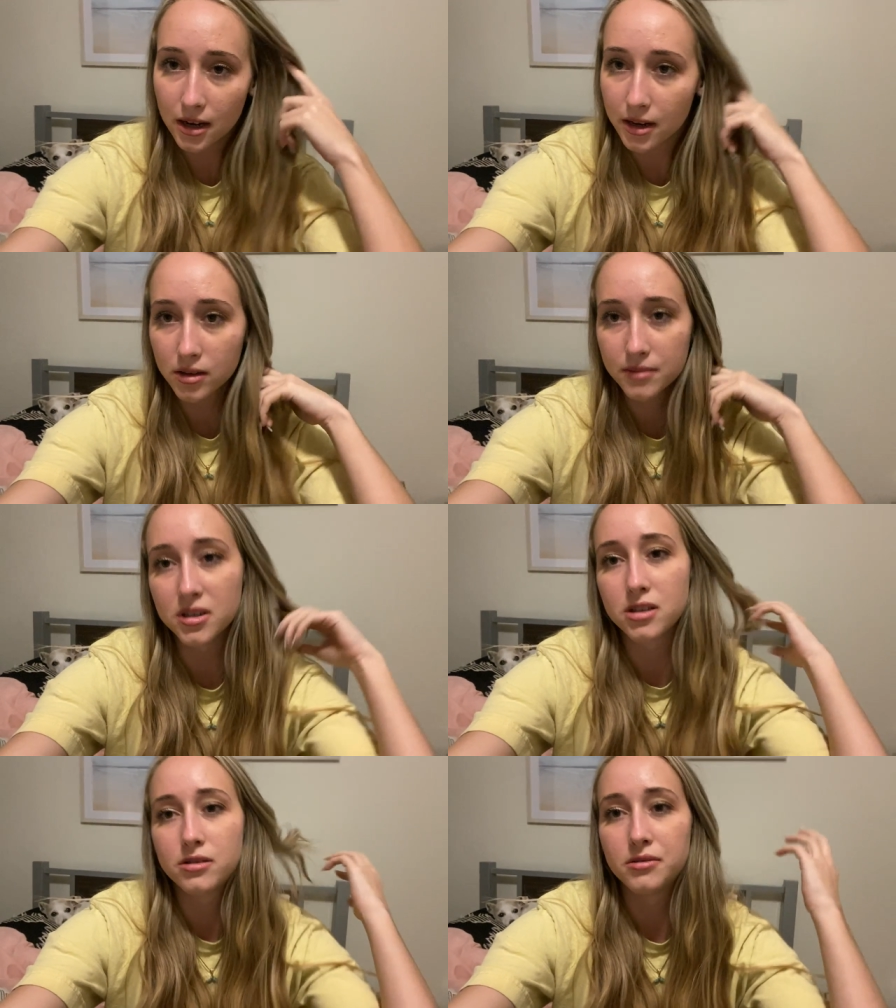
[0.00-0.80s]
All I'm
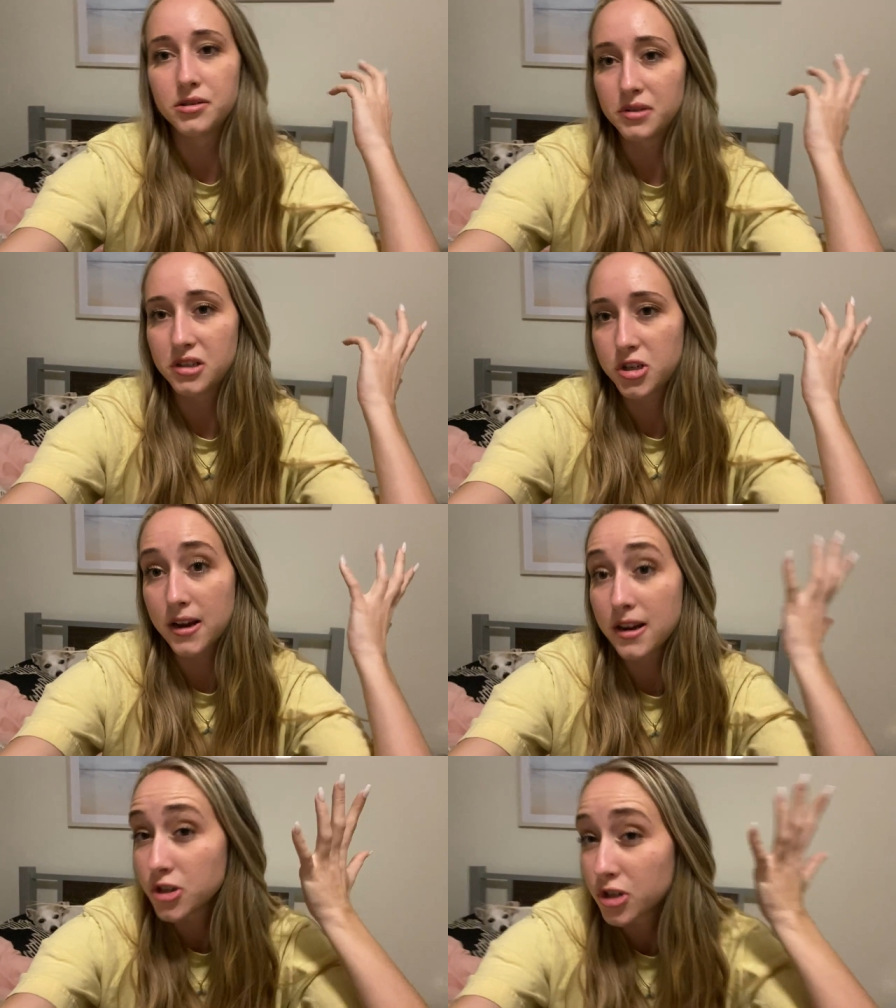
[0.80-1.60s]
gonna do is really
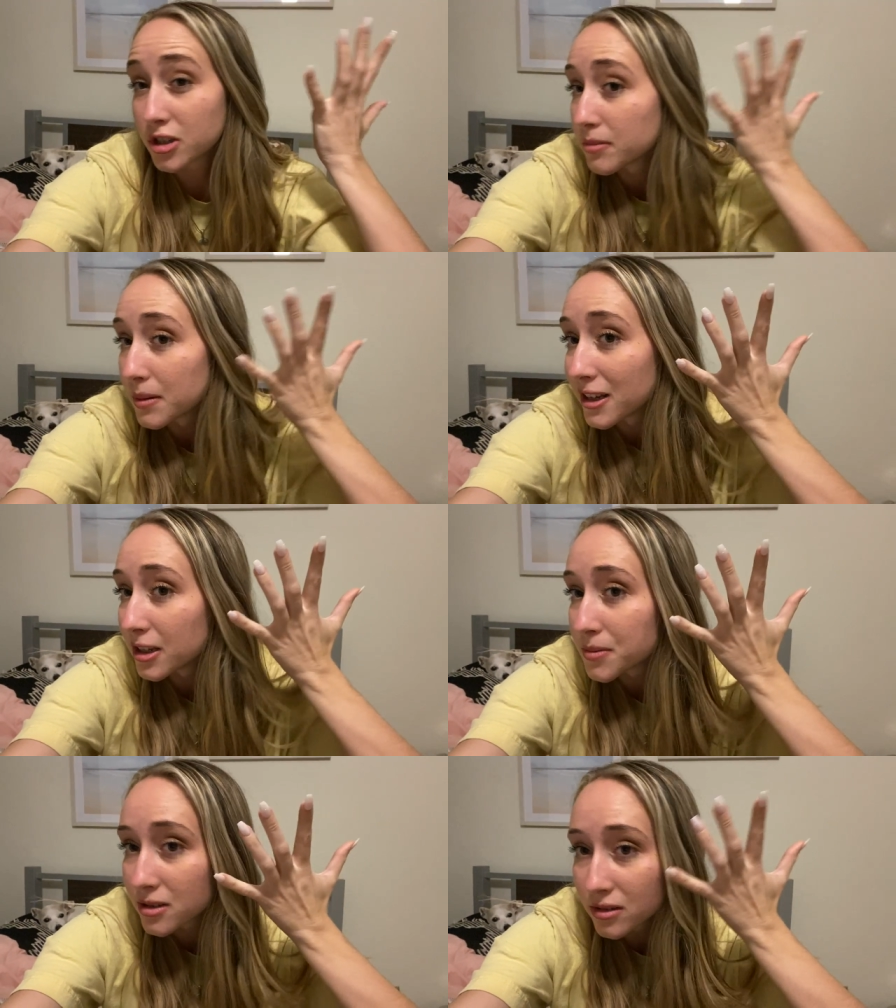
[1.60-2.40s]
change because my
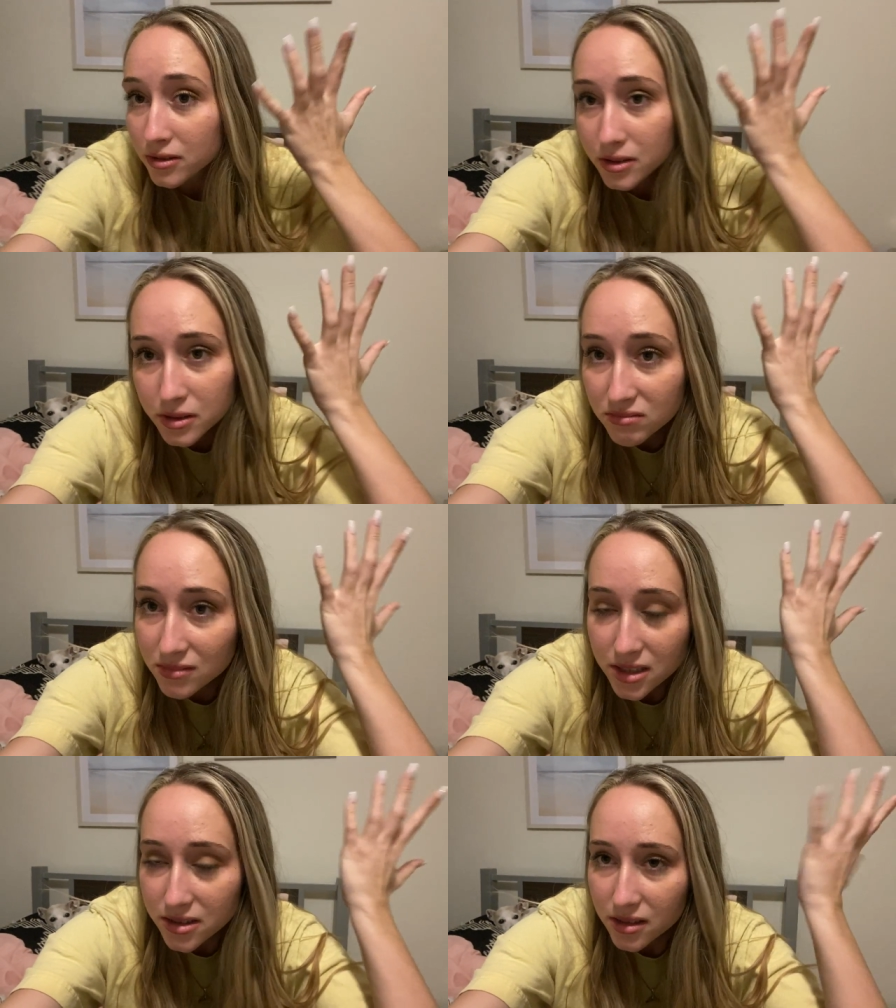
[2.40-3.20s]
makeup still looks
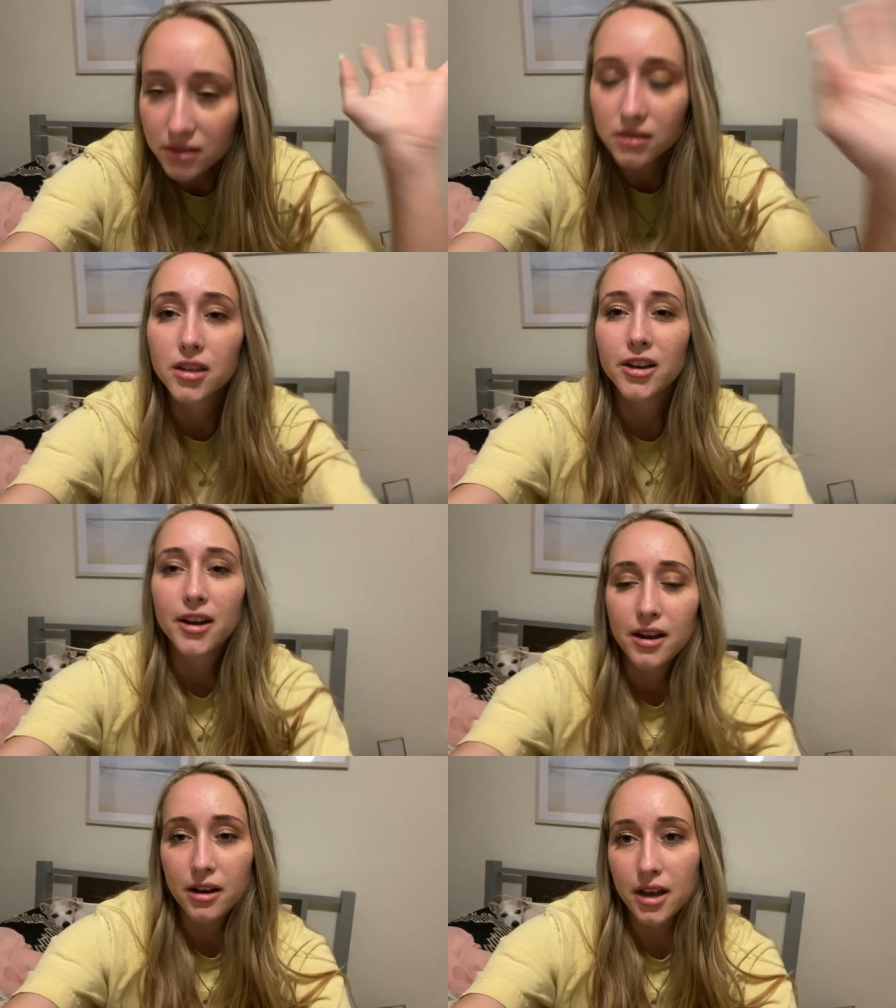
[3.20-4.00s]
decent,
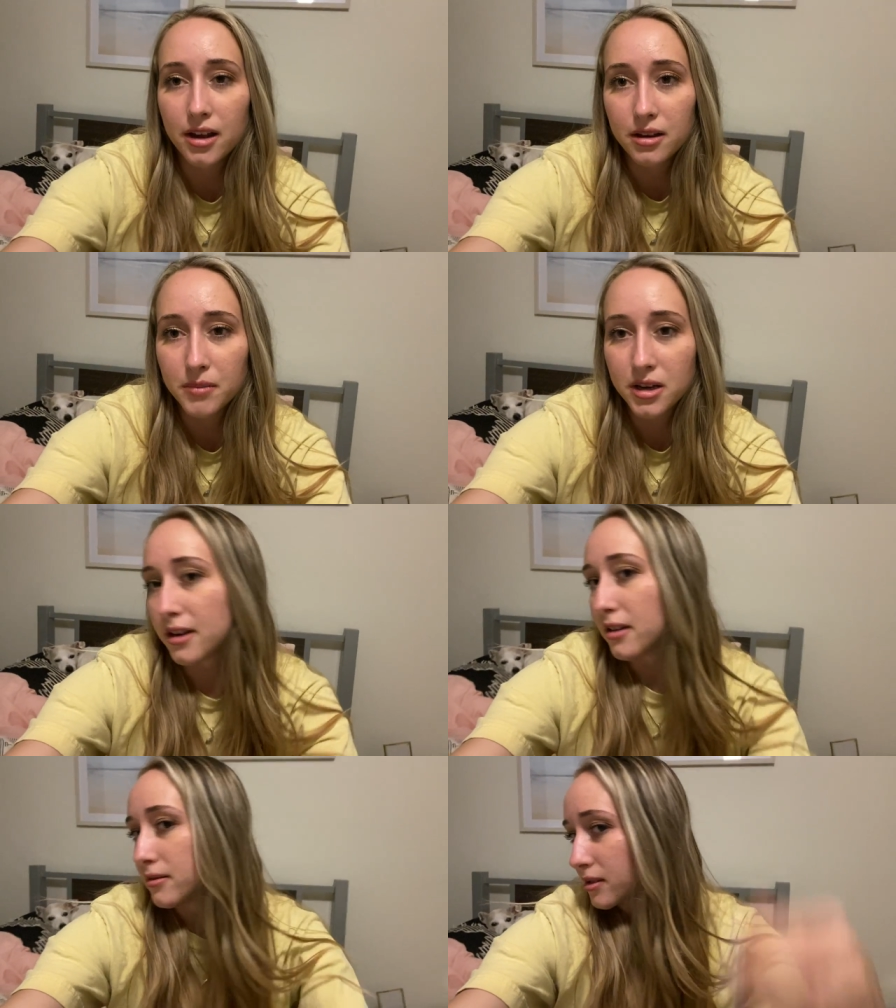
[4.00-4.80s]
and my
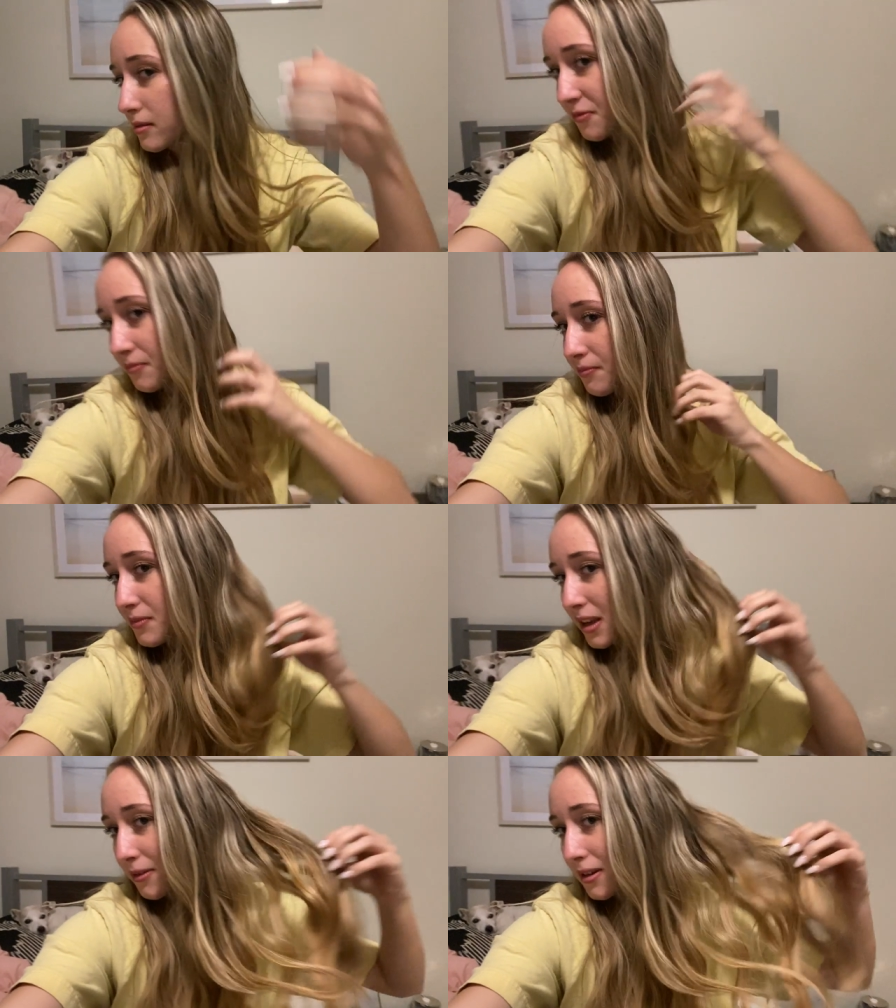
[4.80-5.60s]
hair's
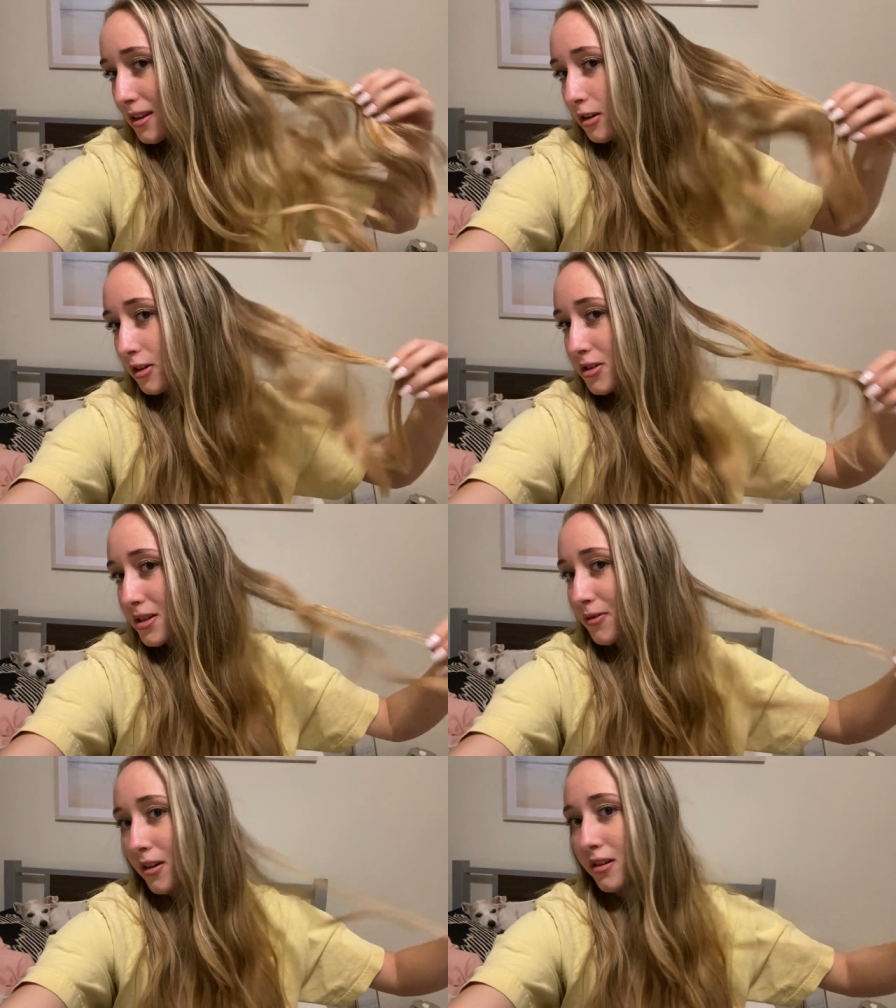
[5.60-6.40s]
definitely, the curls
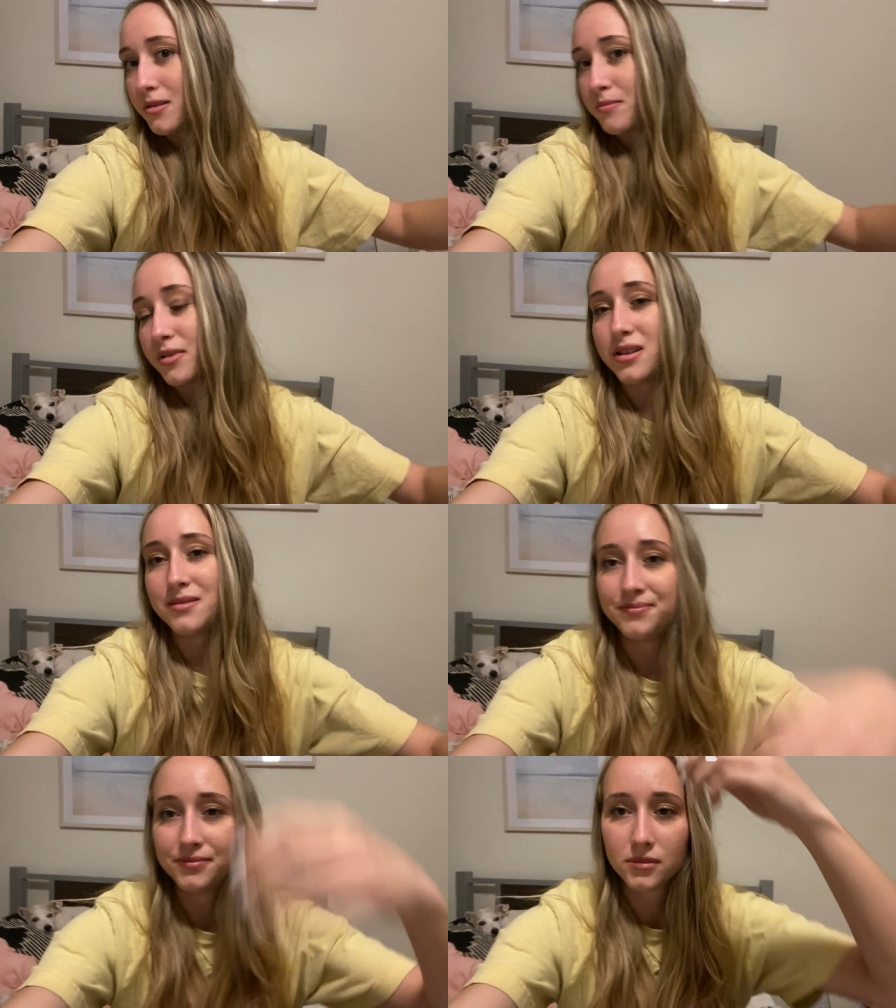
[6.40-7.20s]
have fallen, but
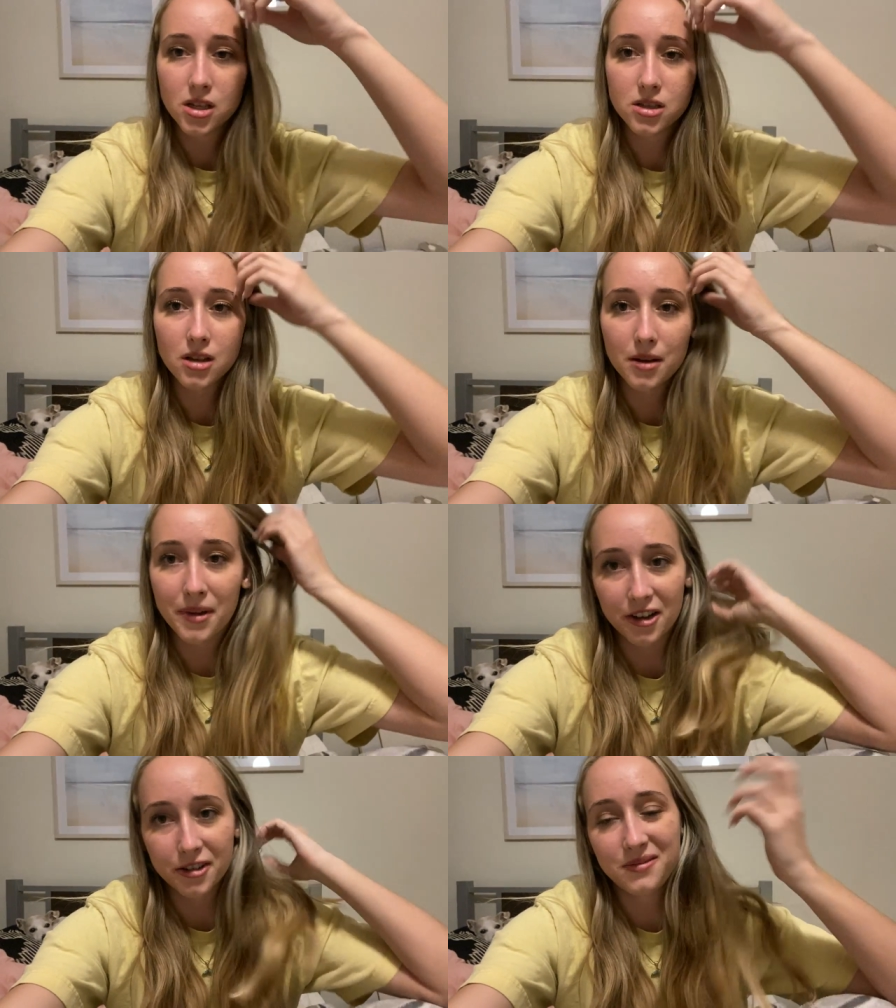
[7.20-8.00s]
it's not
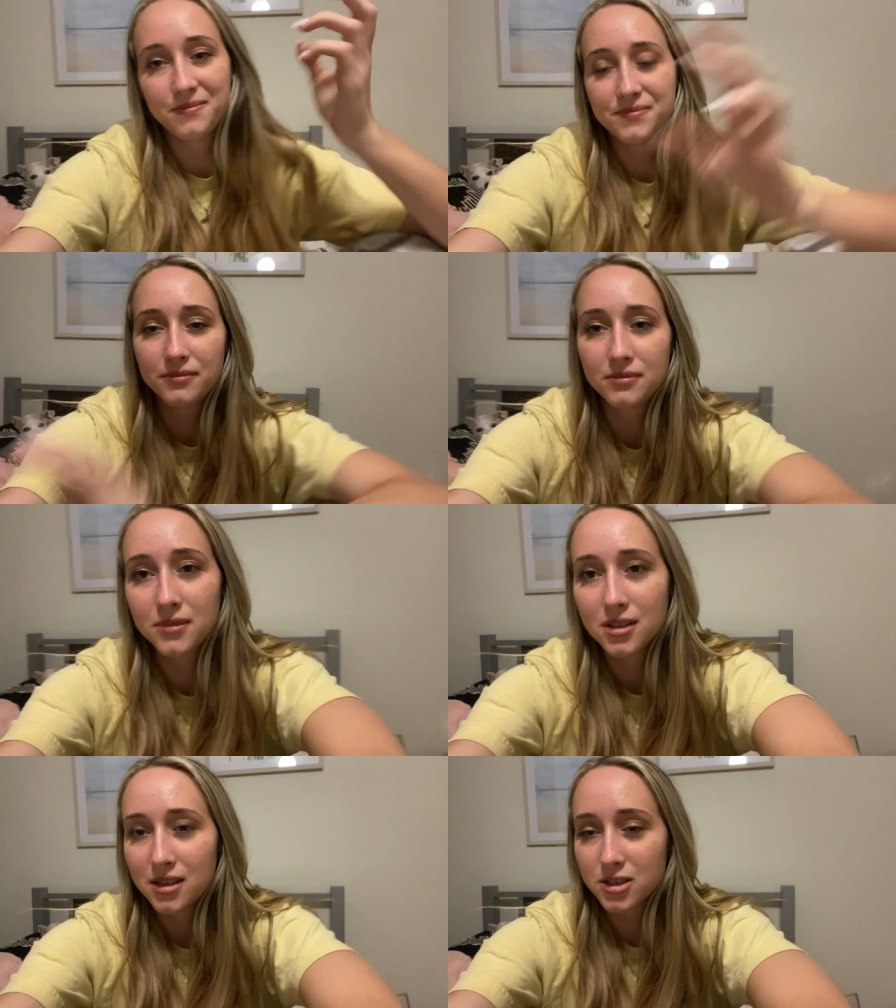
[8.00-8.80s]
bad.
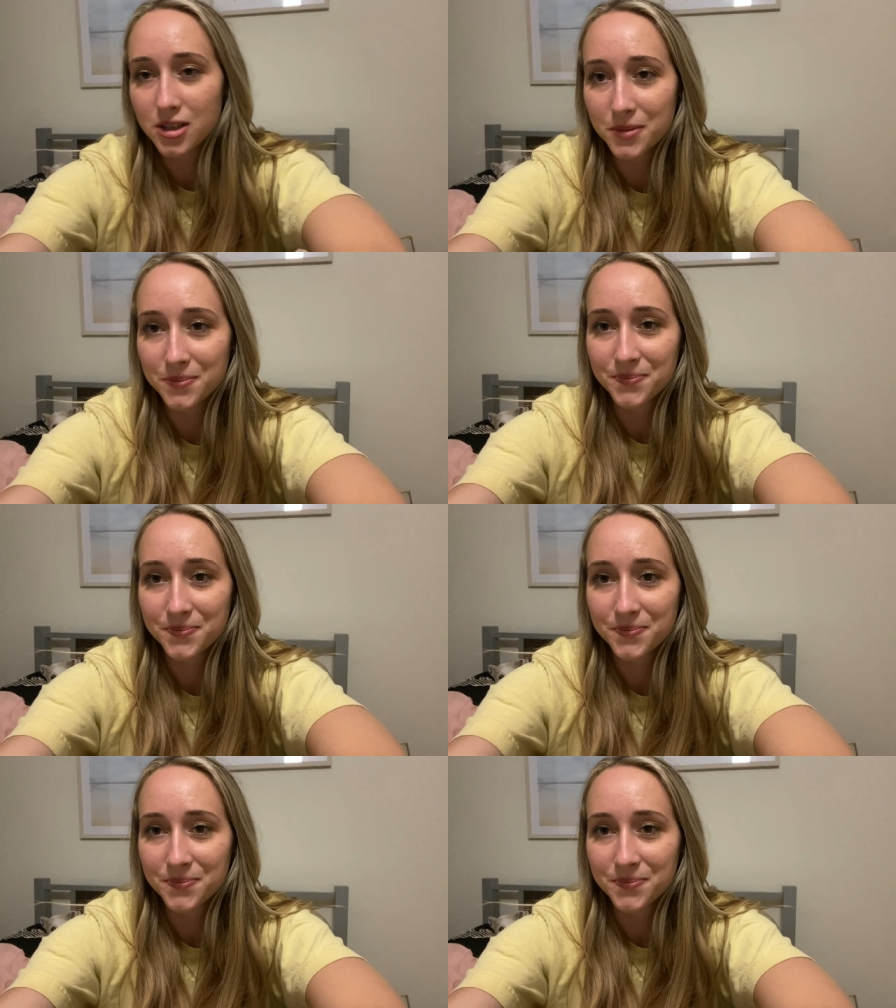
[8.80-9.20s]
So,